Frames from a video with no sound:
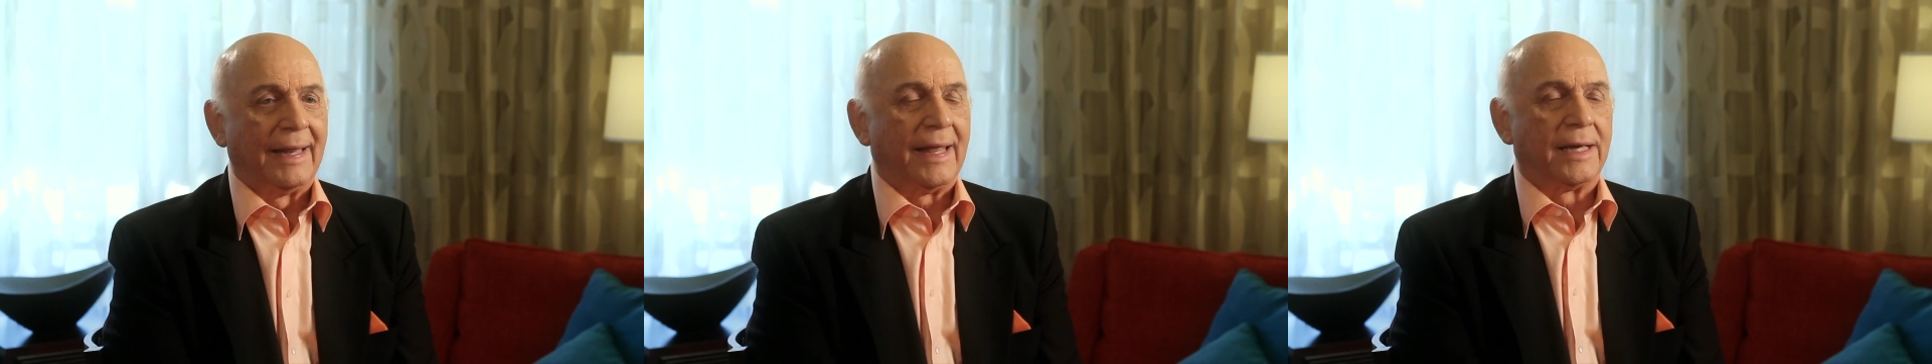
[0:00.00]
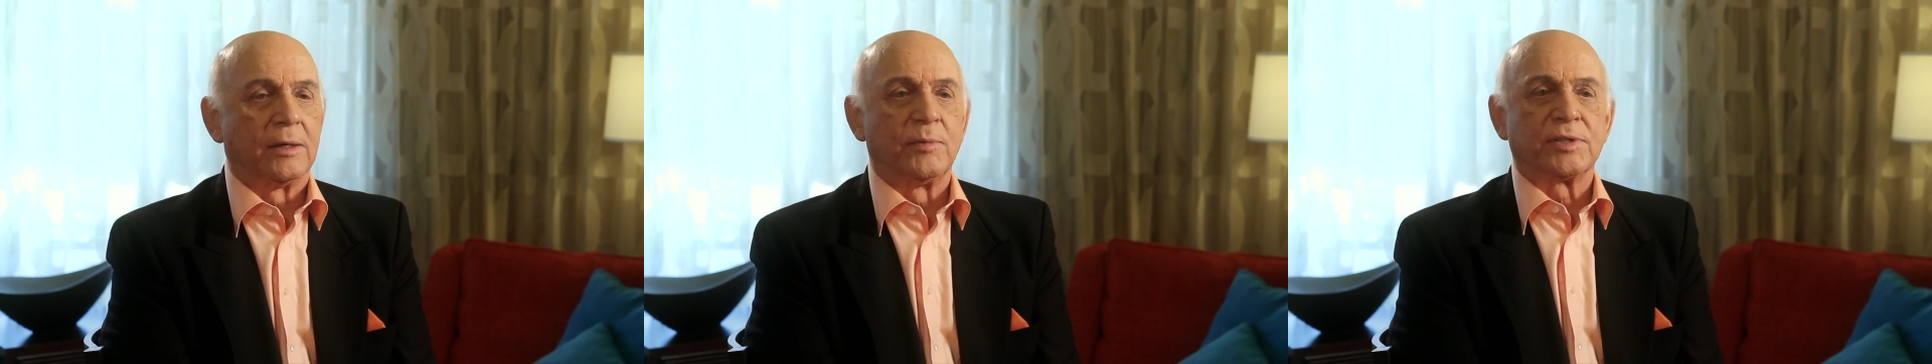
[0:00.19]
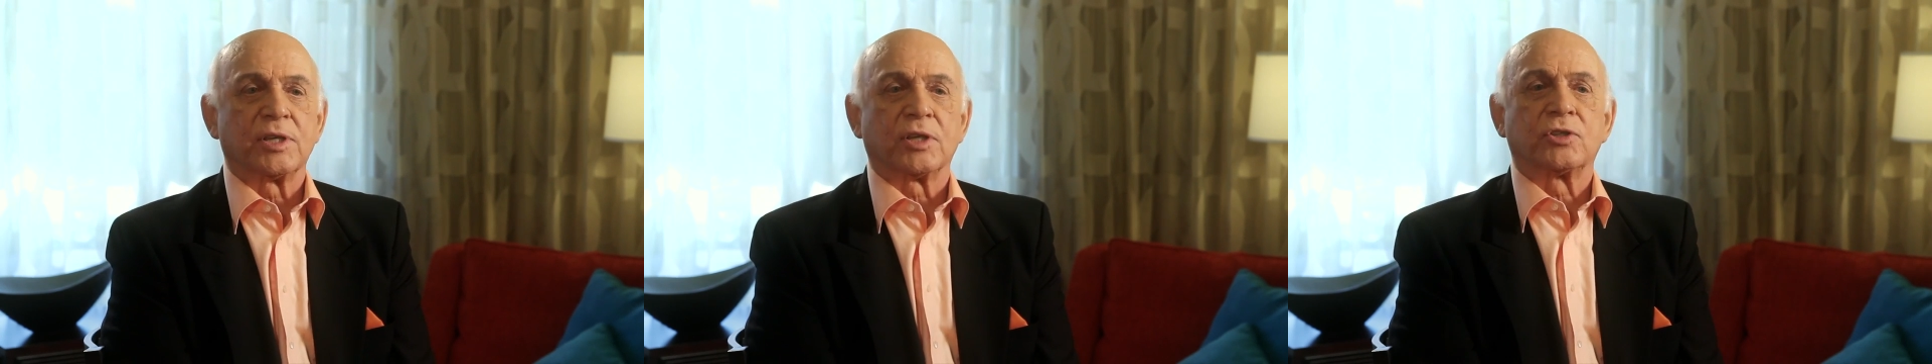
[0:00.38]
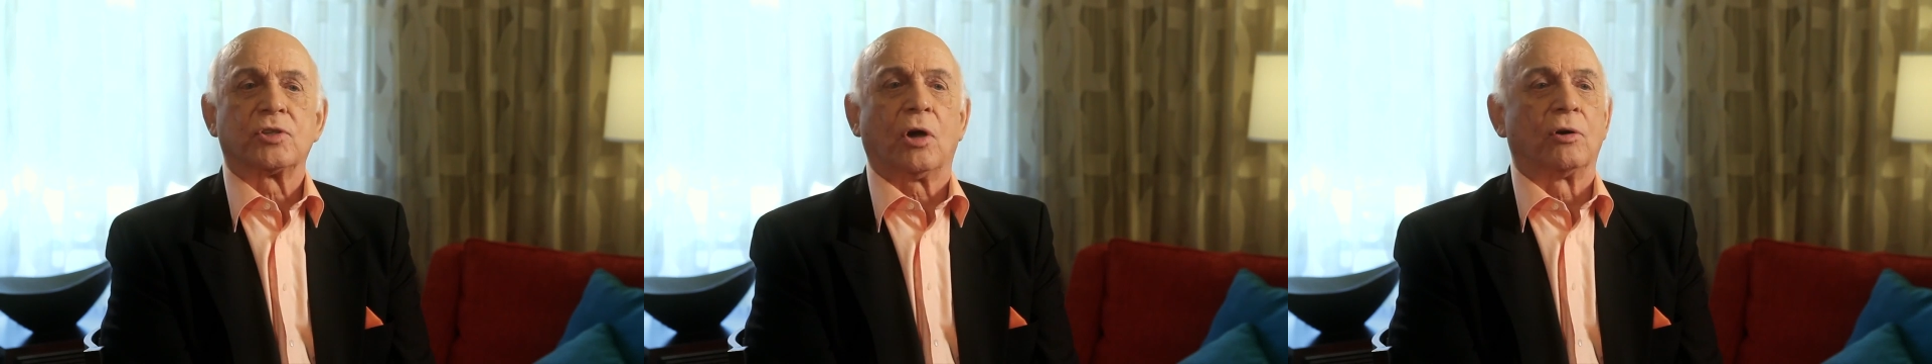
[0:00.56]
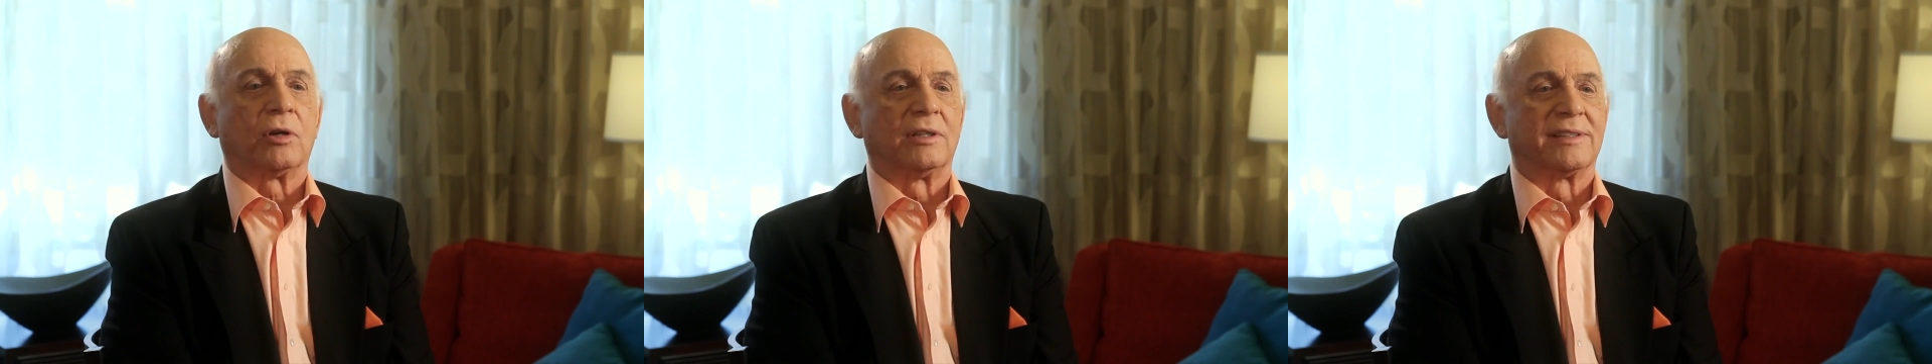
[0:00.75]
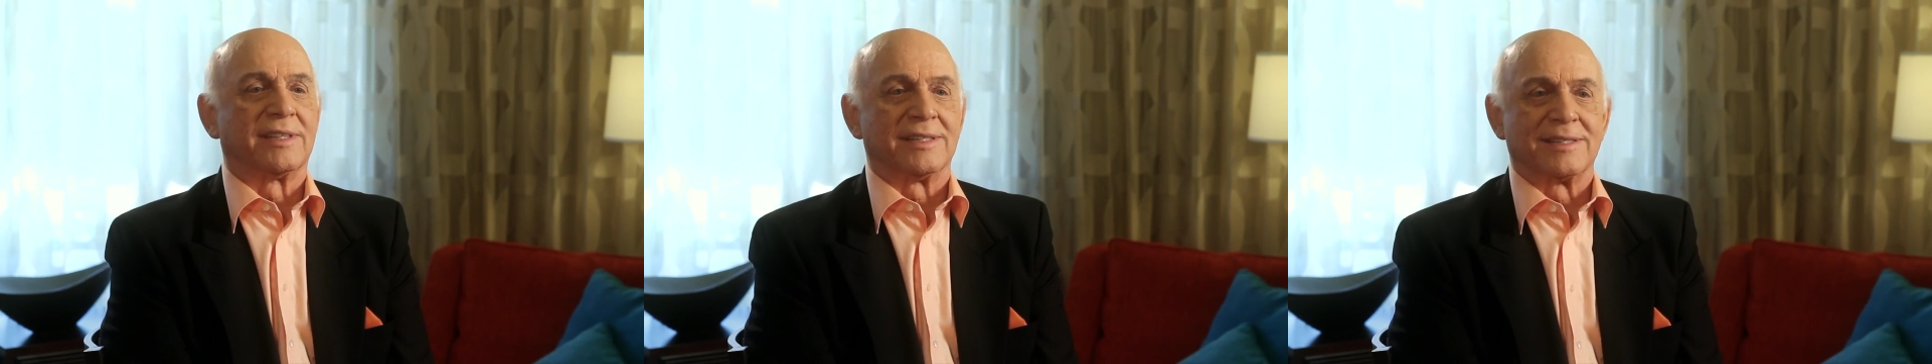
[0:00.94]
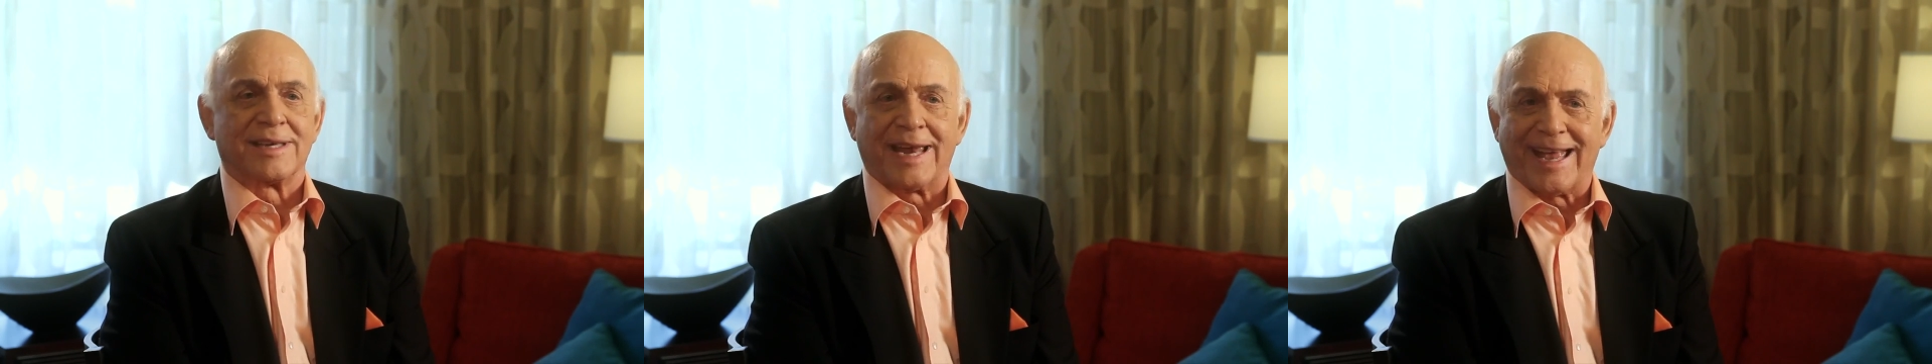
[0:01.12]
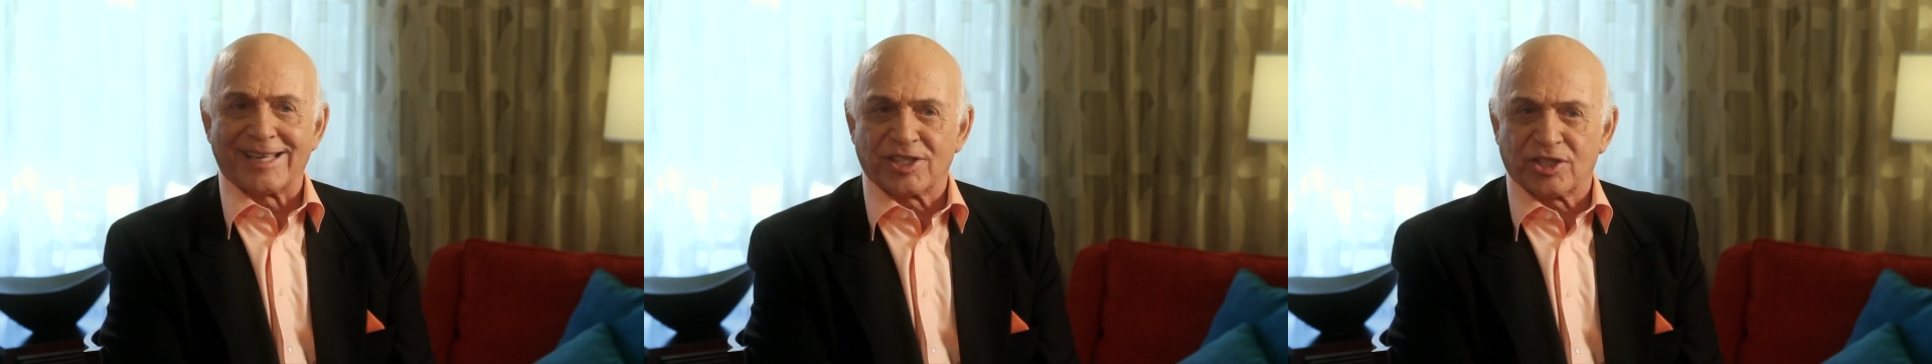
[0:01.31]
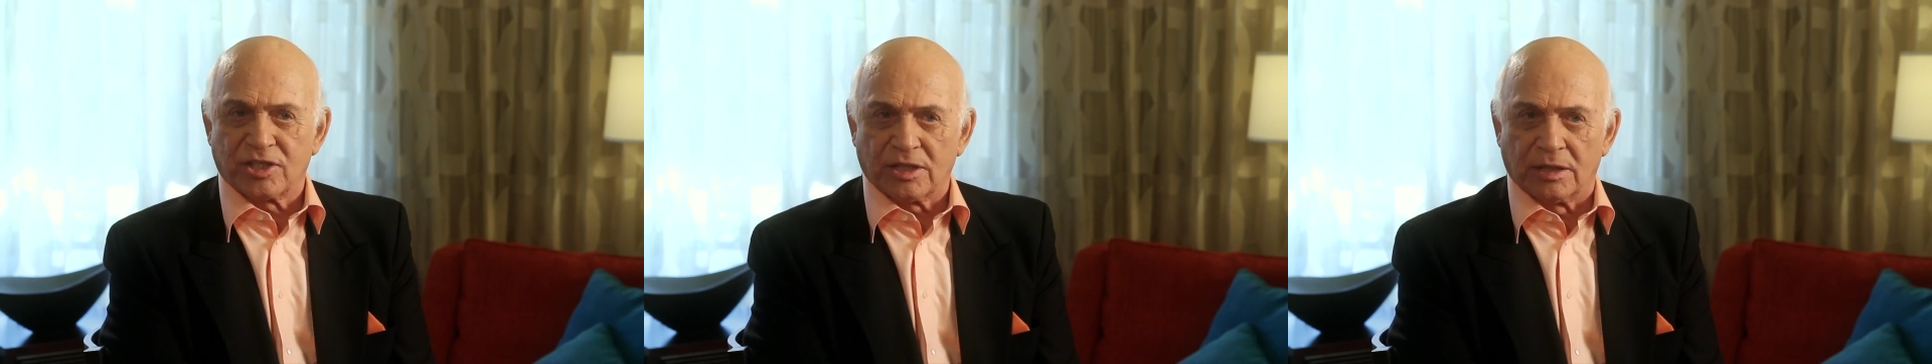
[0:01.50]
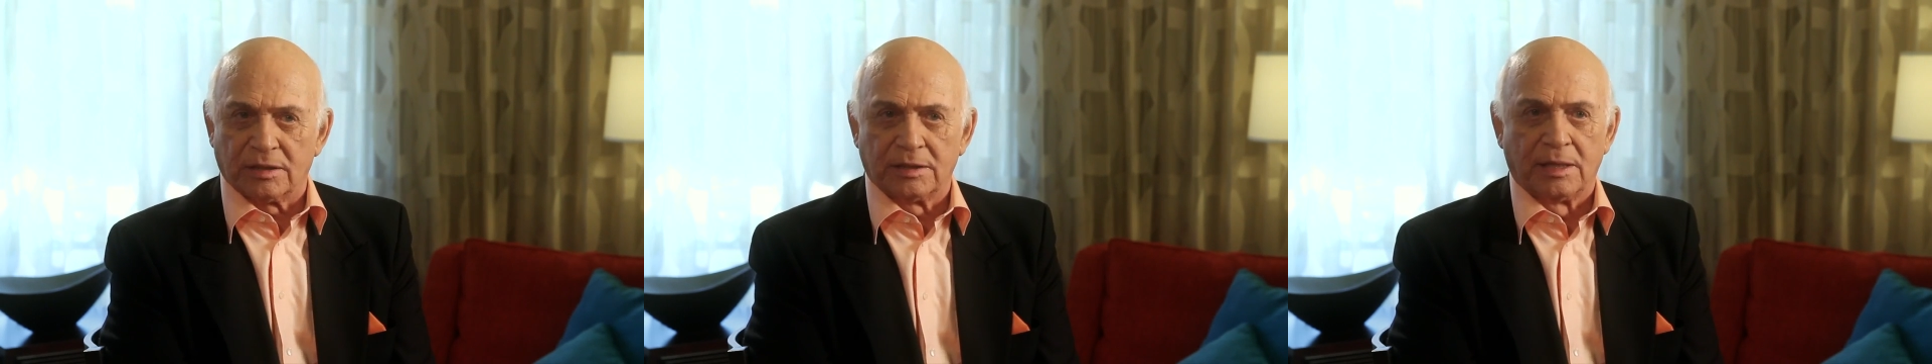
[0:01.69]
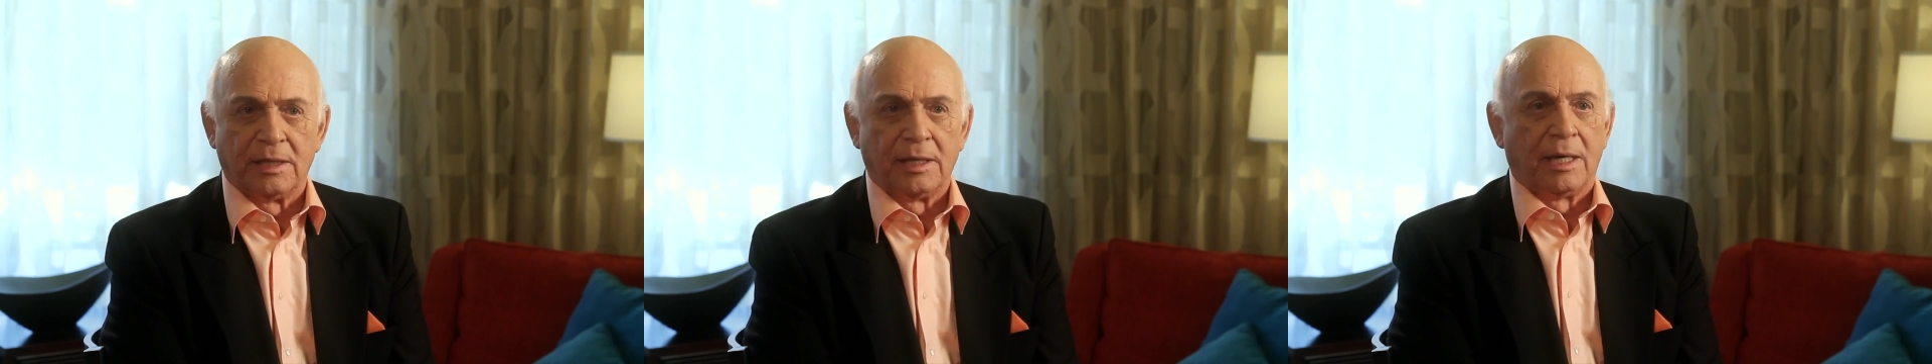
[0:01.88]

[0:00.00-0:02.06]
and it was a total disaster,